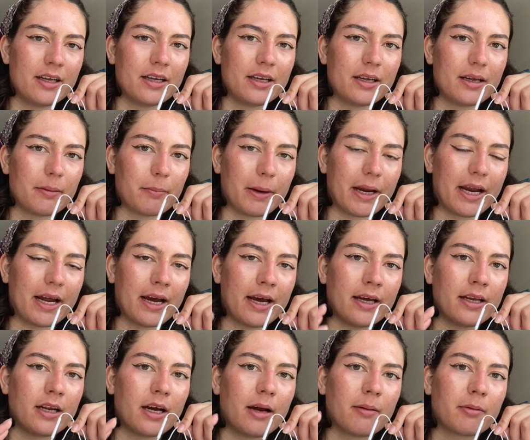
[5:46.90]
in my
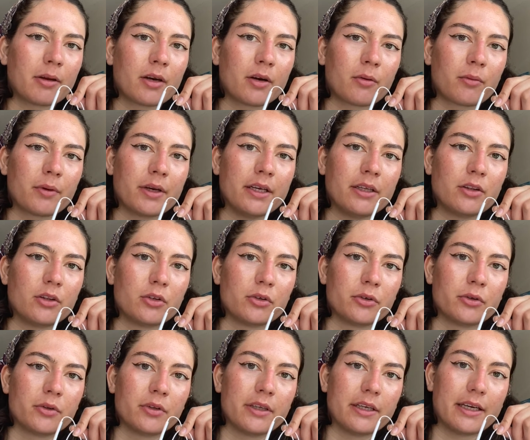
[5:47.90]
head, I'm going to read
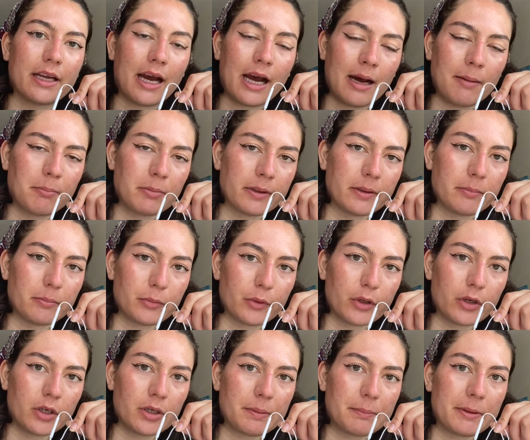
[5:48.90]
through the Kaplan
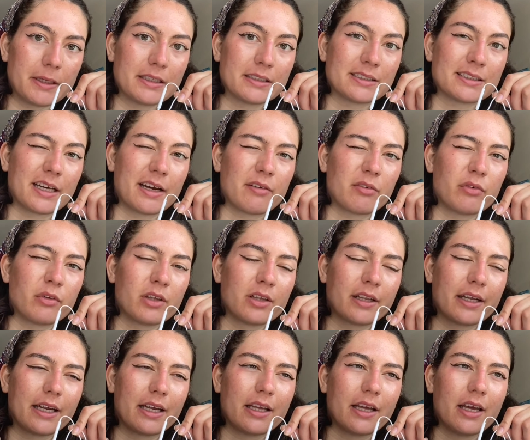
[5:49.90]
book because I feel
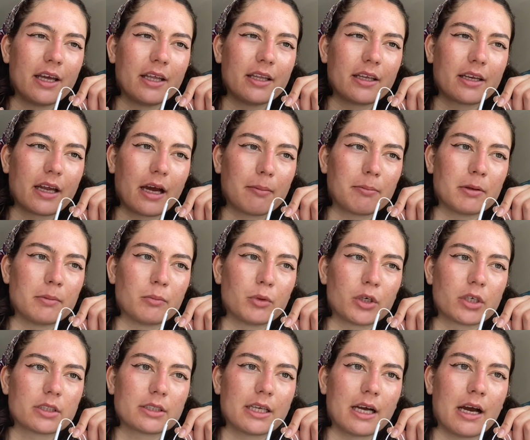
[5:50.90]
like the Kaplan
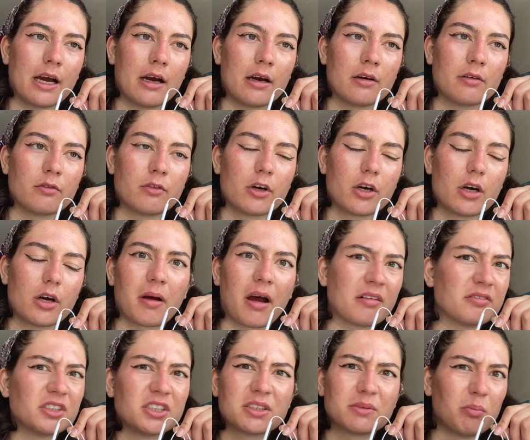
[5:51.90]
books have
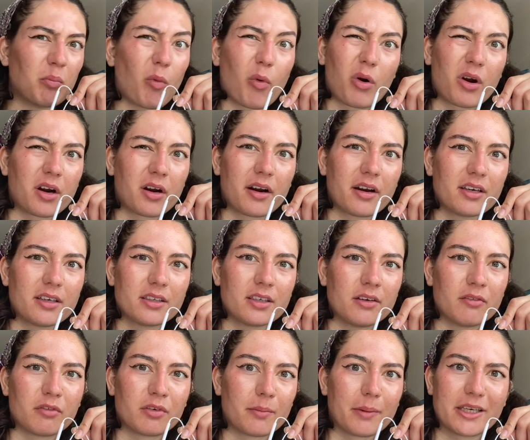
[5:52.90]
just more
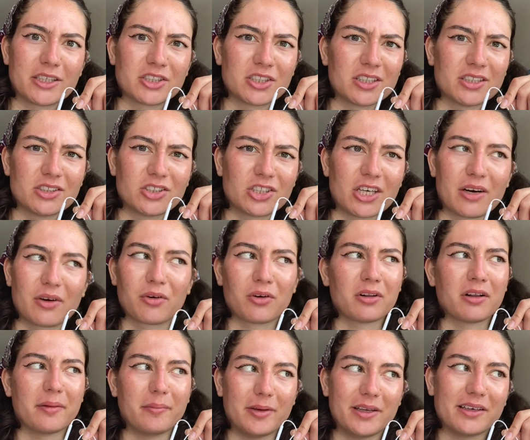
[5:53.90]
information in
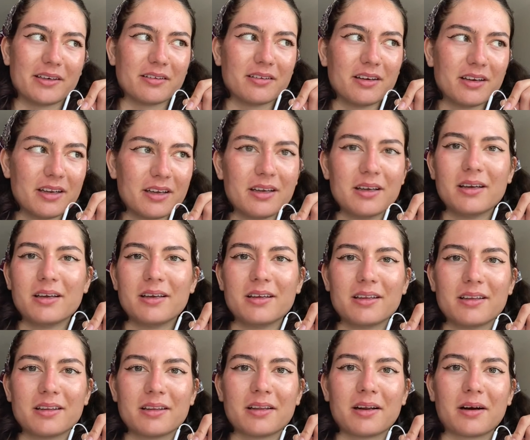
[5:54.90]
general. I mean,
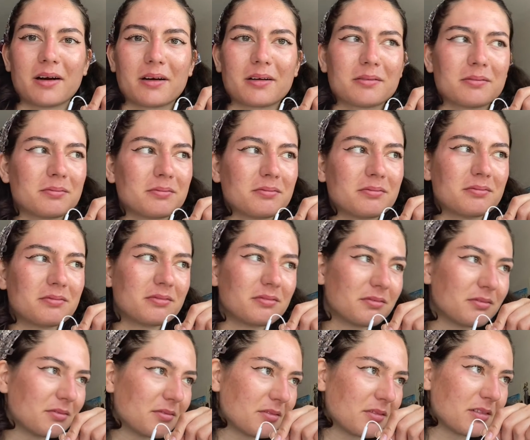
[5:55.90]
they're
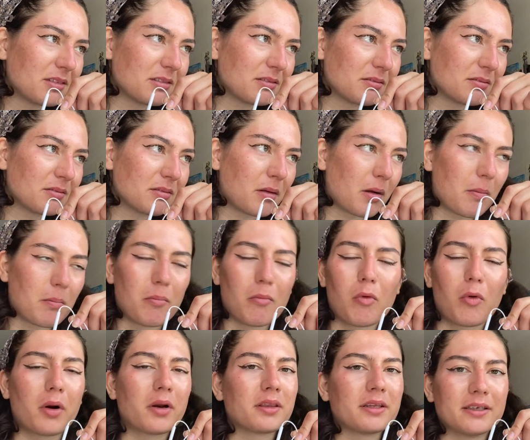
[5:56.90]

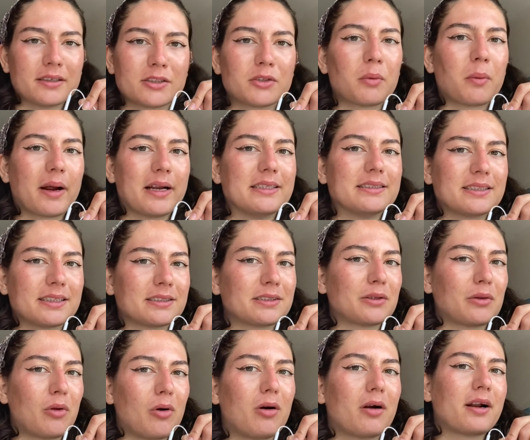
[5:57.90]
more than twice as
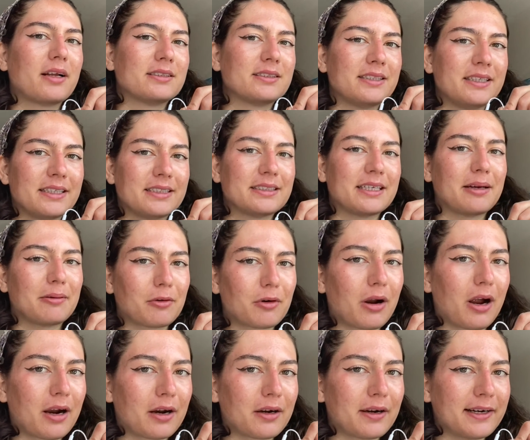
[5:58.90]
long as the exam
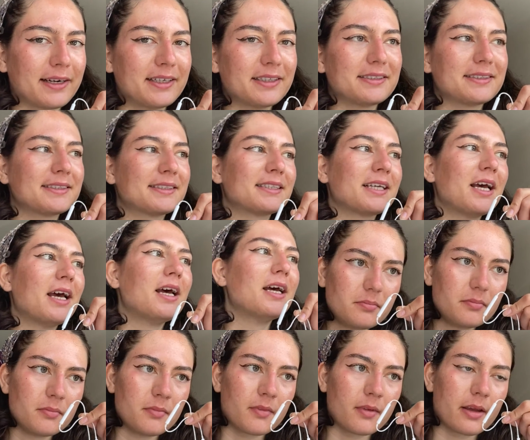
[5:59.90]
crackers.
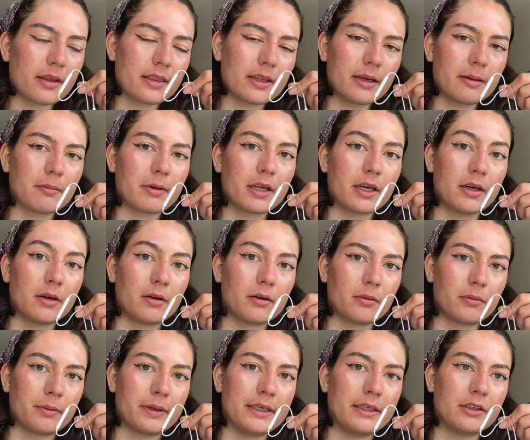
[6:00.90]
I think I'm going to
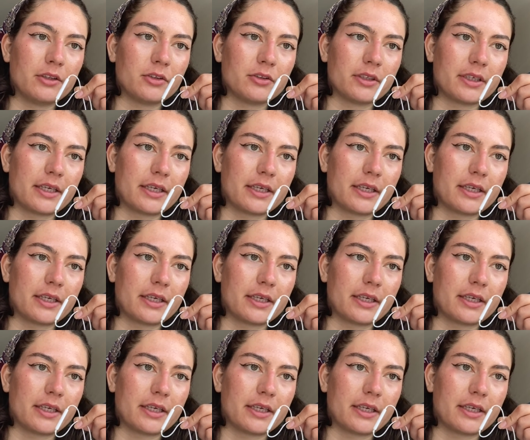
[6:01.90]
read through the